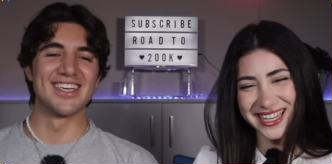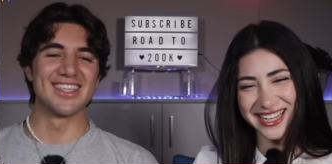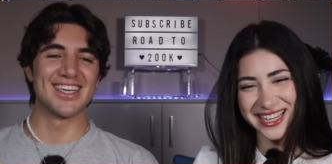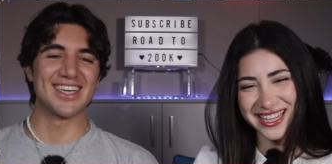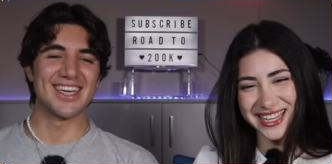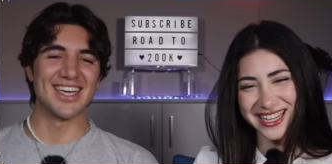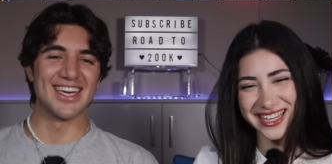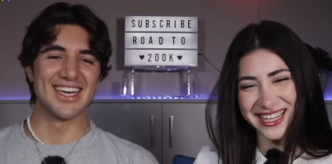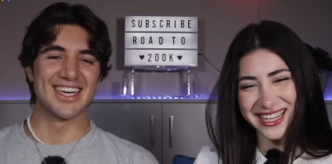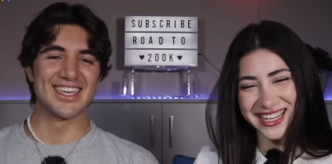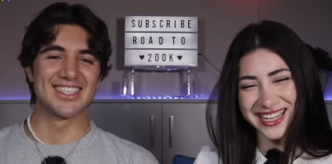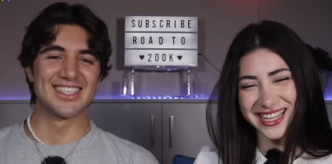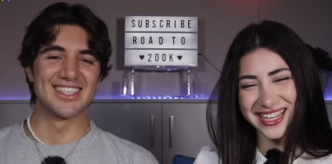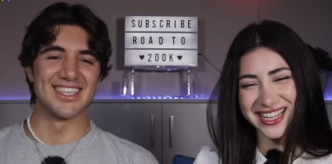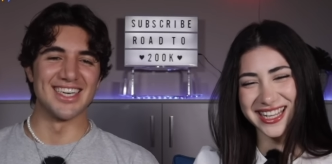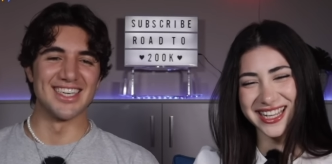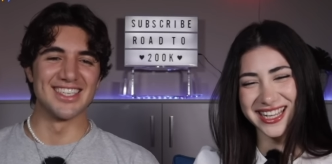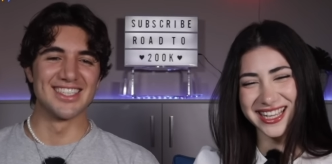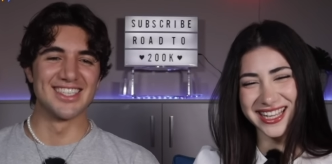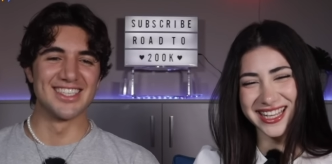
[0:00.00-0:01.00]
Speaker 1: Are they gonna
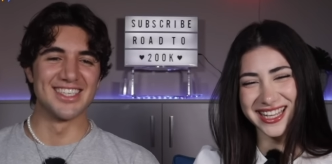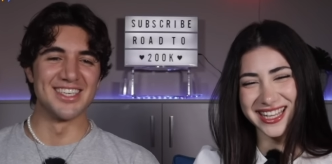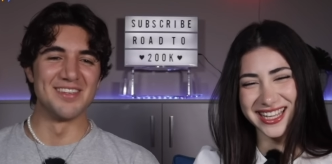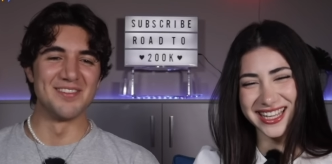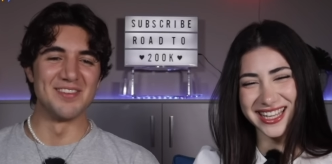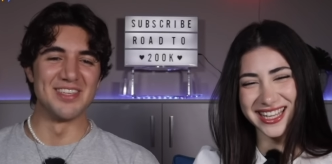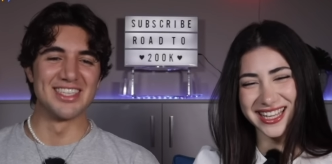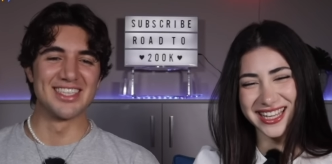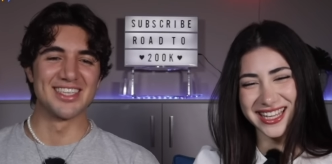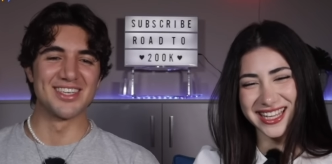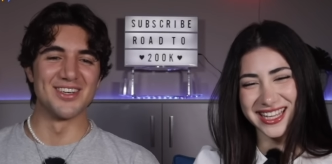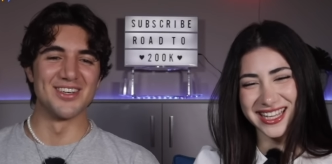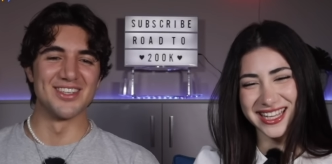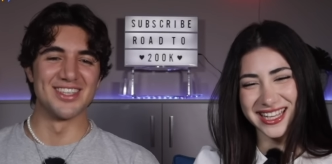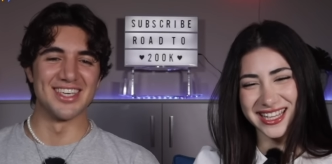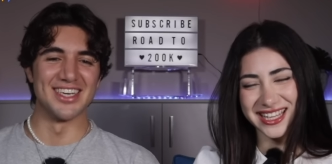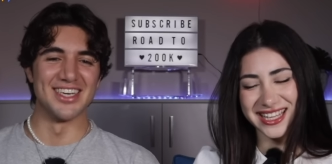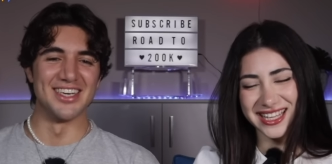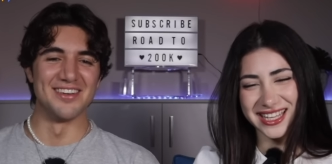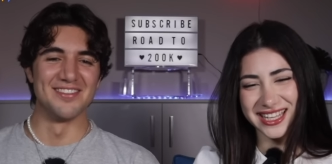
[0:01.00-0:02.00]
exchange that he need to go
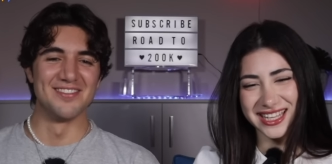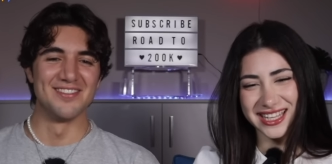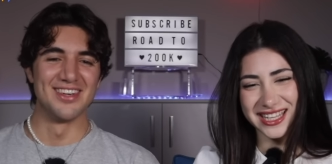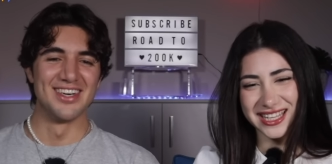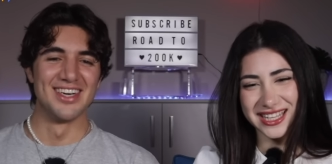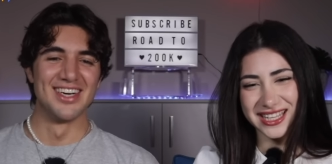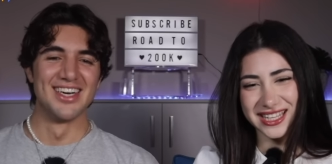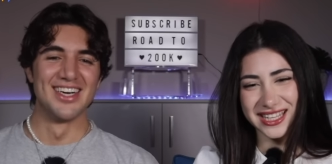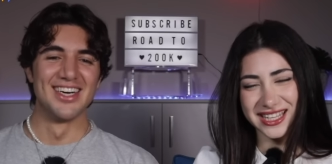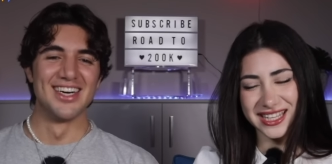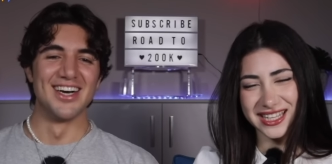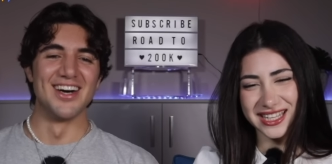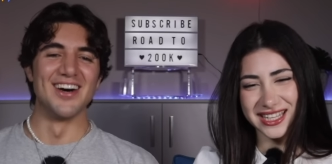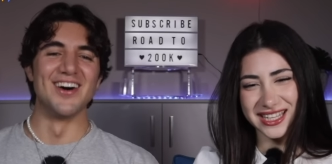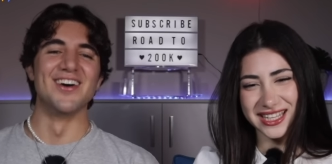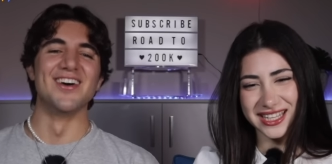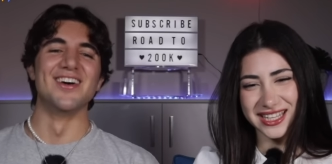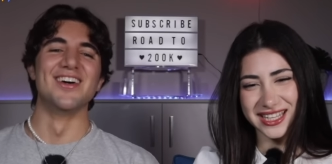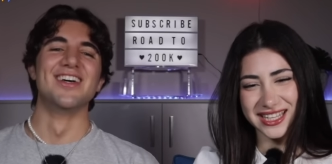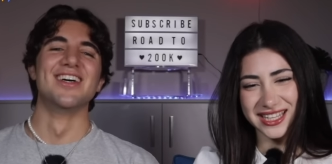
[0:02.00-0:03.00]
to him?
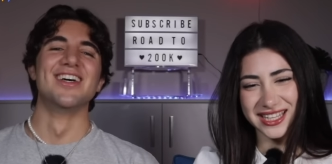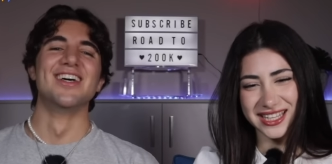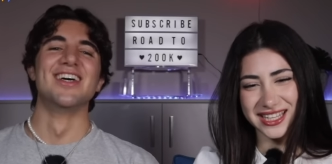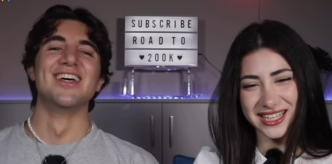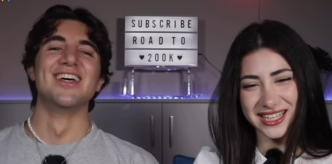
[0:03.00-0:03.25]
Oh.